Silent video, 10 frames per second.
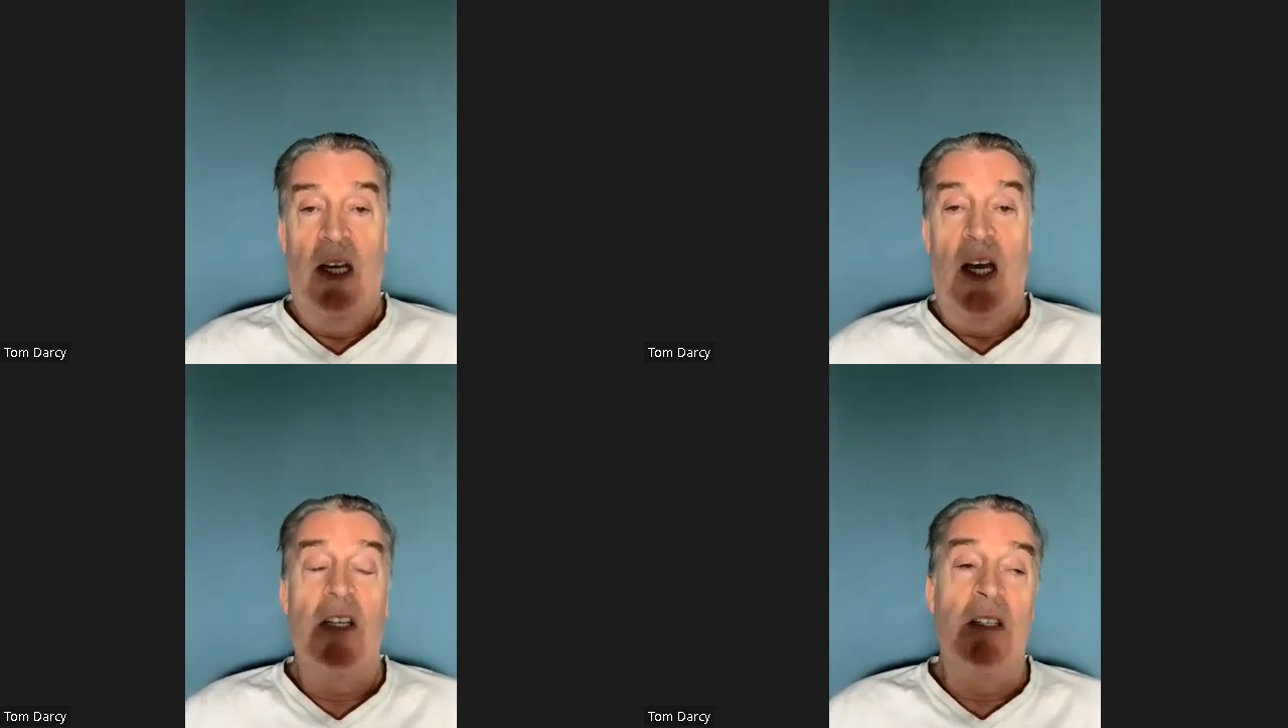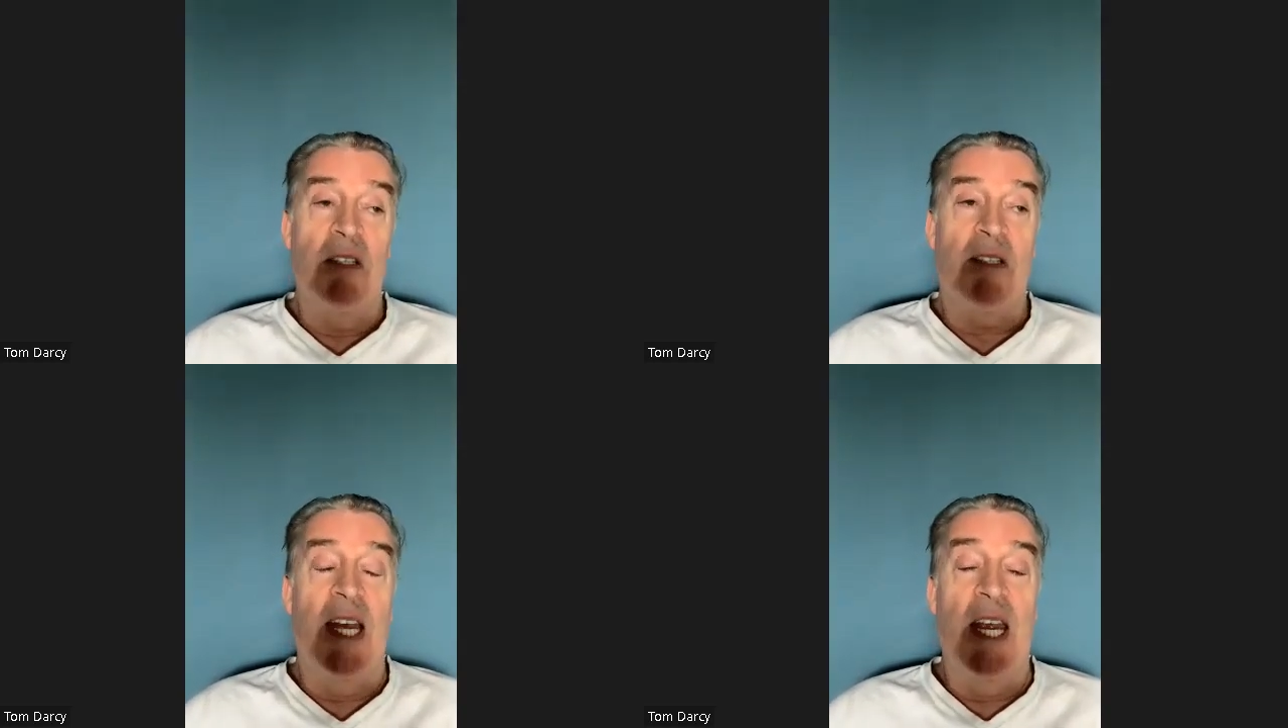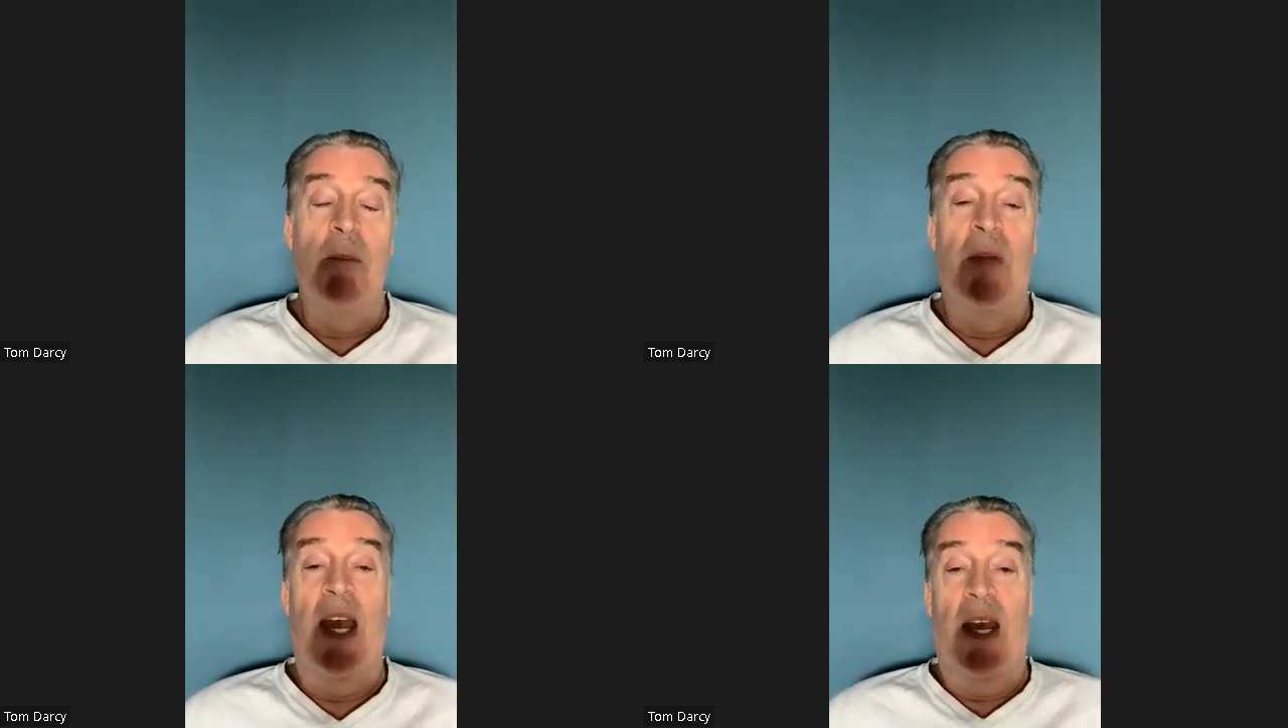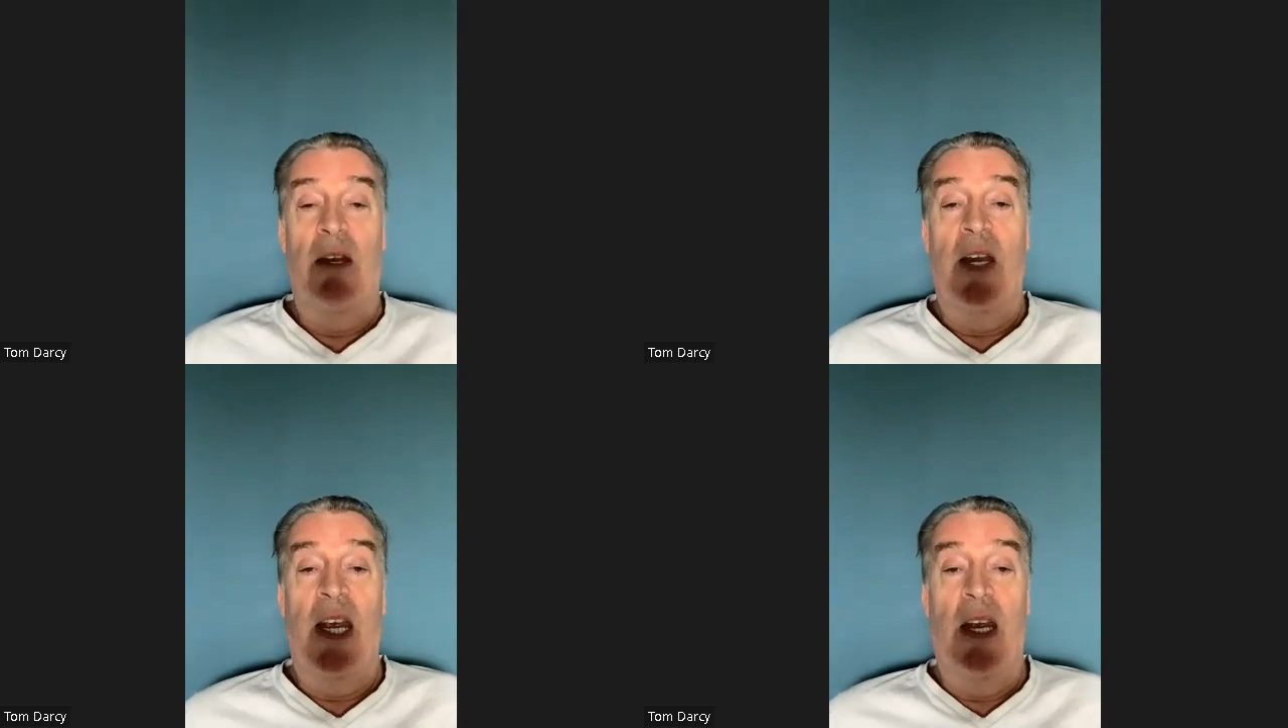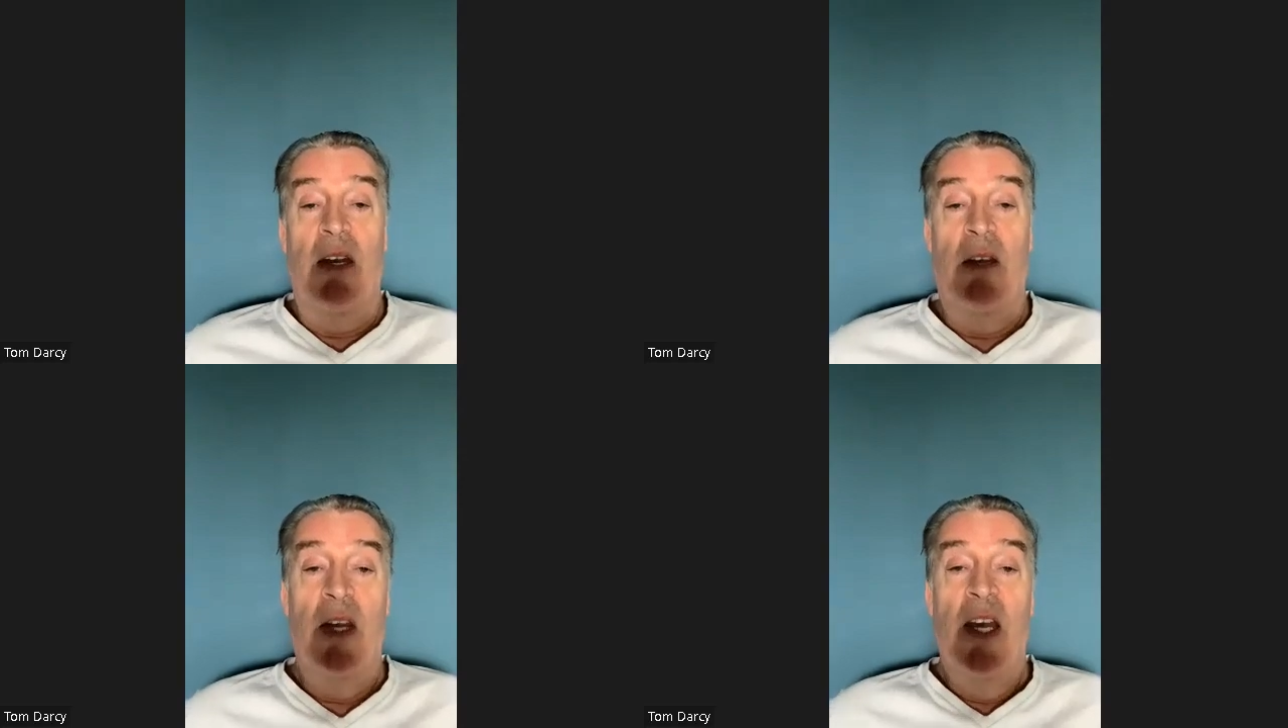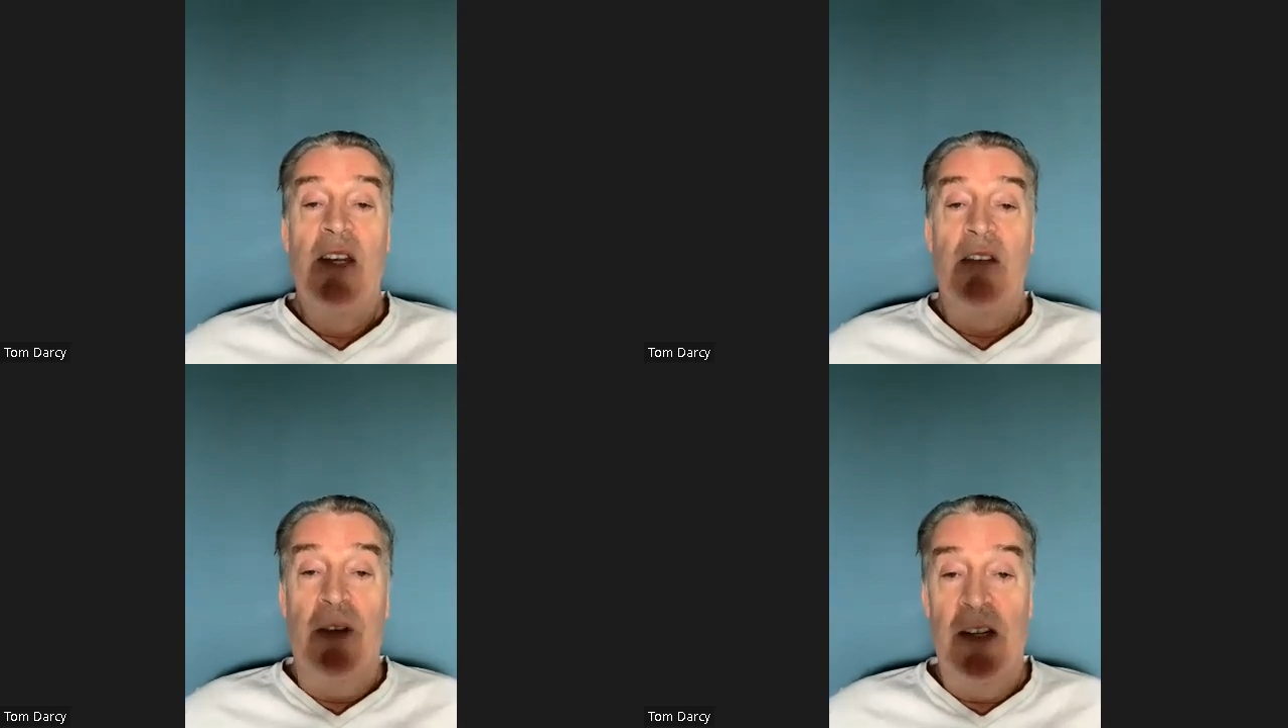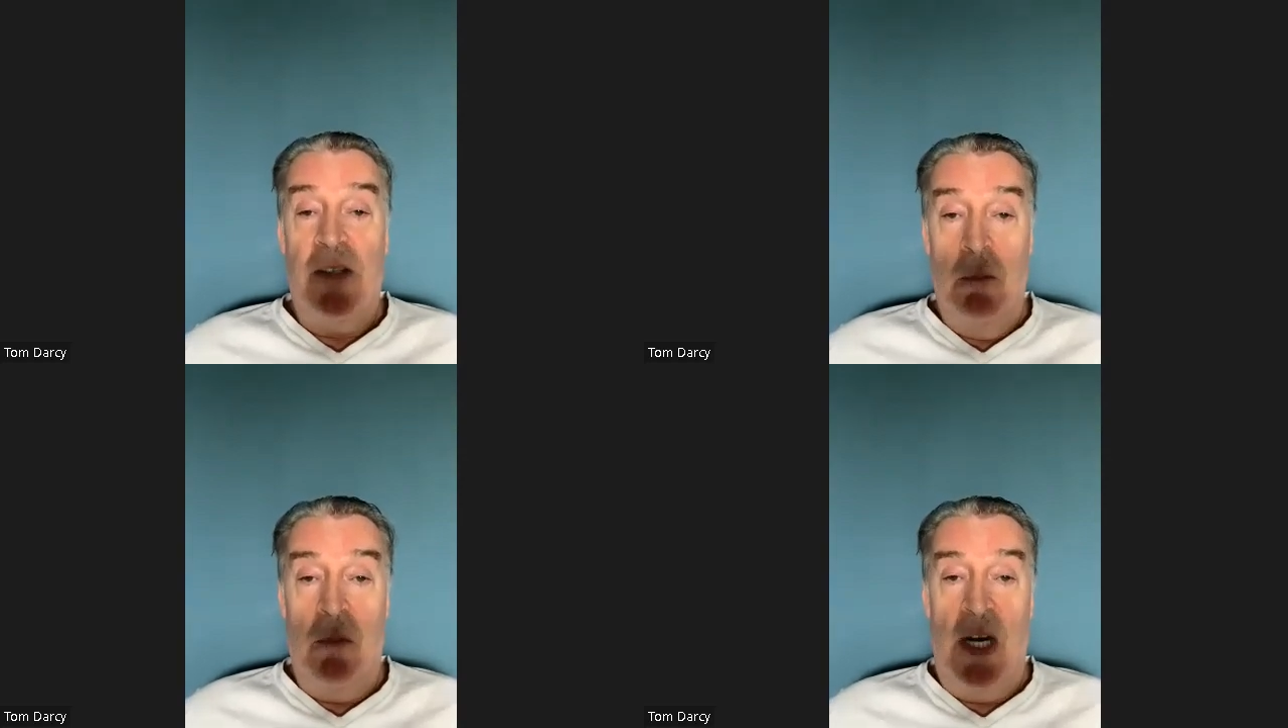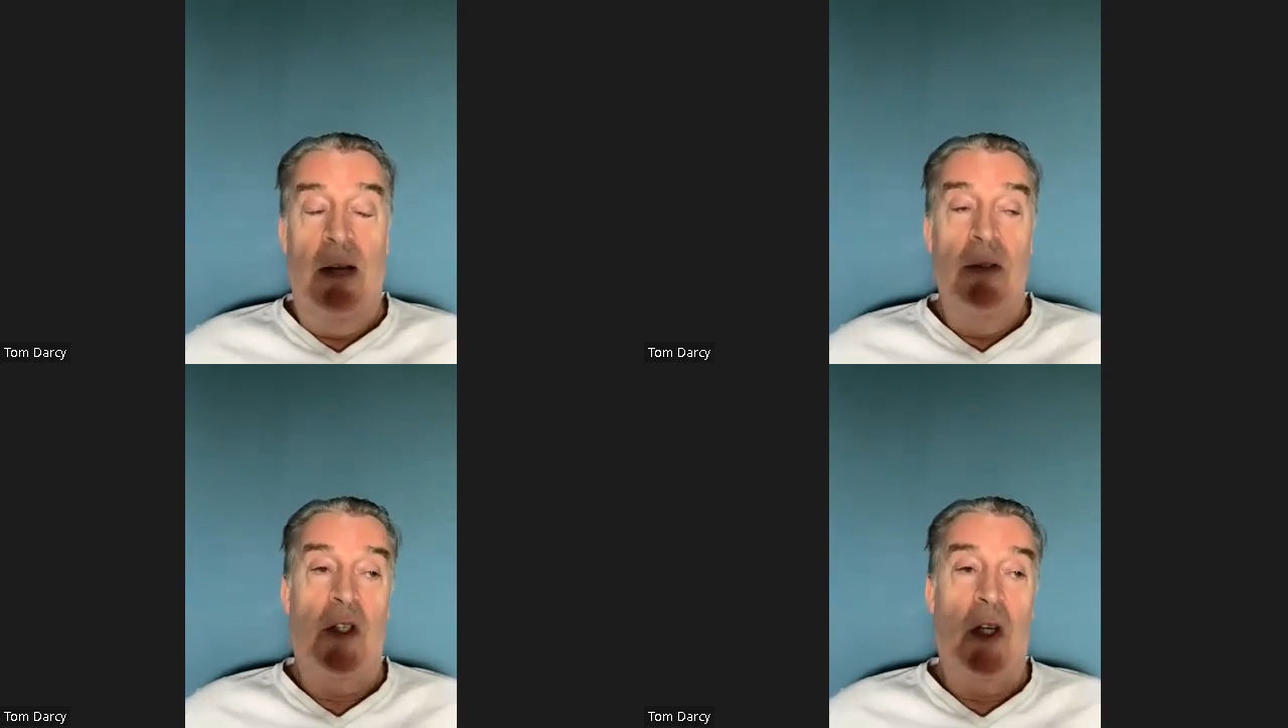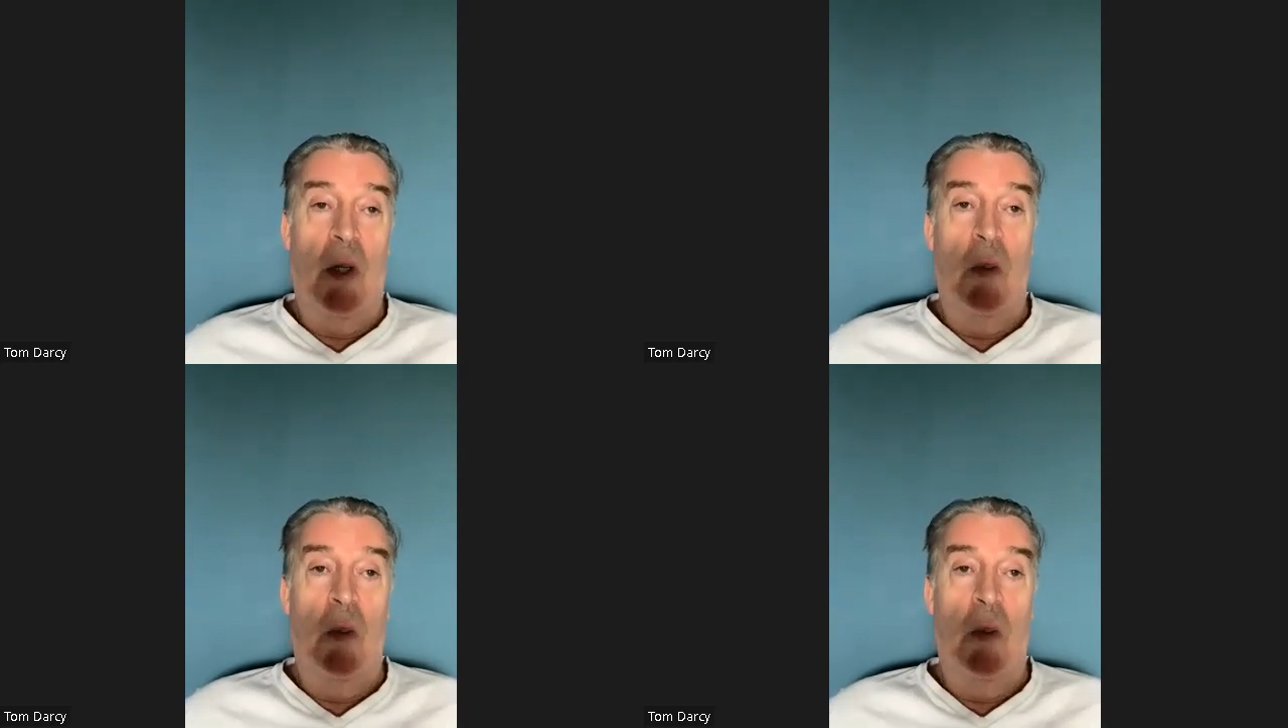I done the same then in the Vincent Brown show,